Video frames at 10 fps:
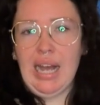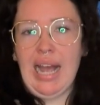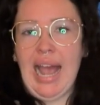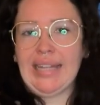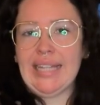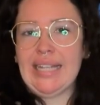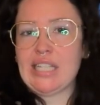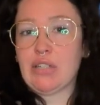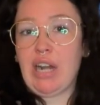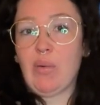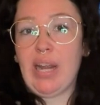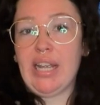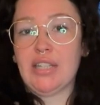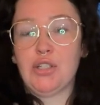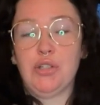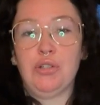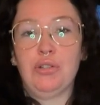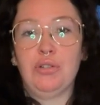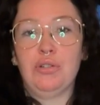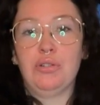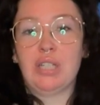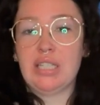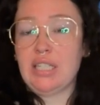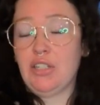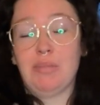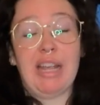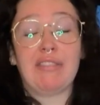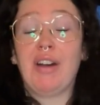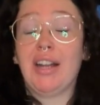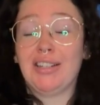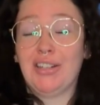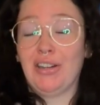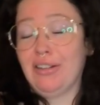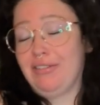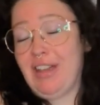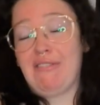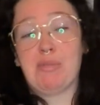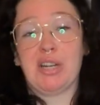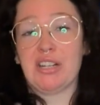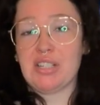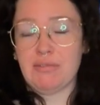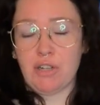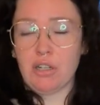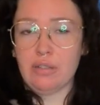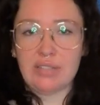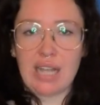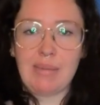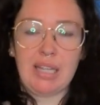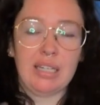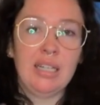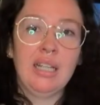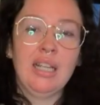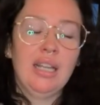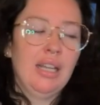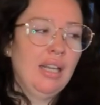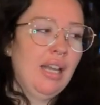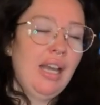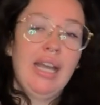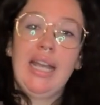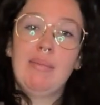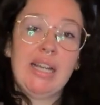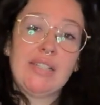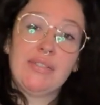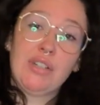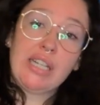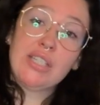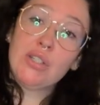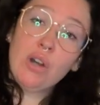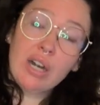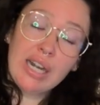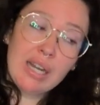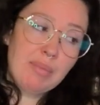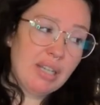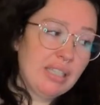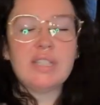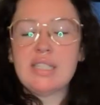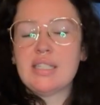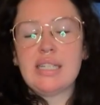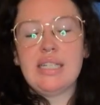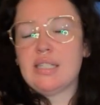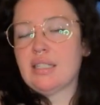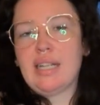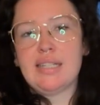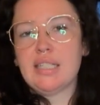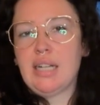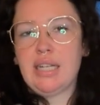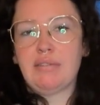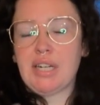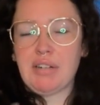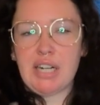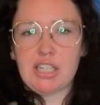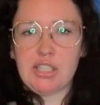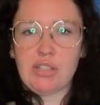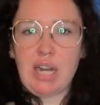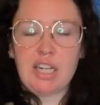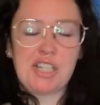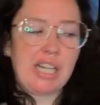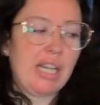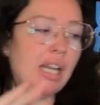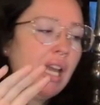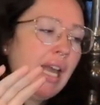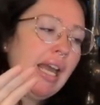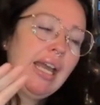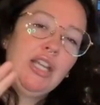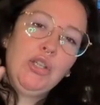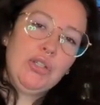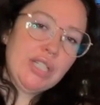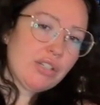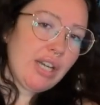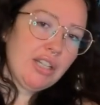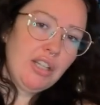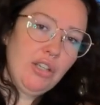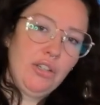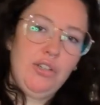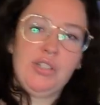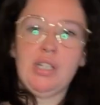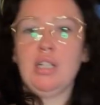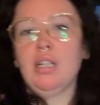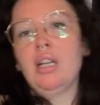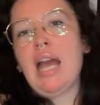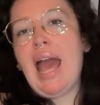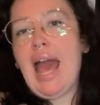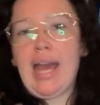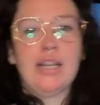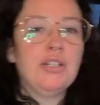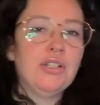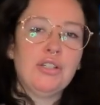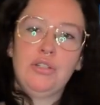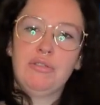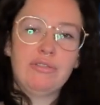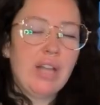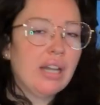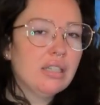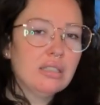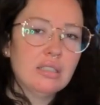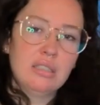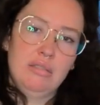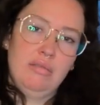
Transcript: And then that's a great way to continue to make fun of everybody who's involved. I mean, it makes for great story. All of this is a classic kind of redirection strategy. You discredit the accuser and you flood